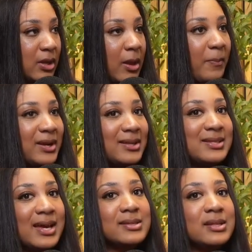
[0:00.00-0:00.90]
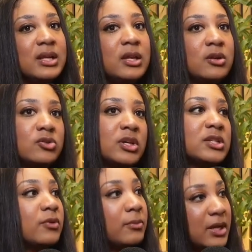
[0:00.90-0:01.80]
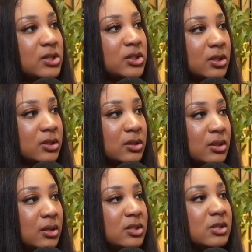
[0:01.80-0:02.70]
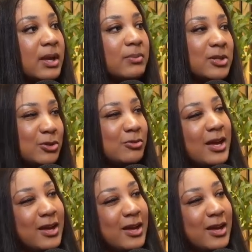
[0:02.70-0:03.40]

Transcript: But it takes an inner transformation to be able to do that.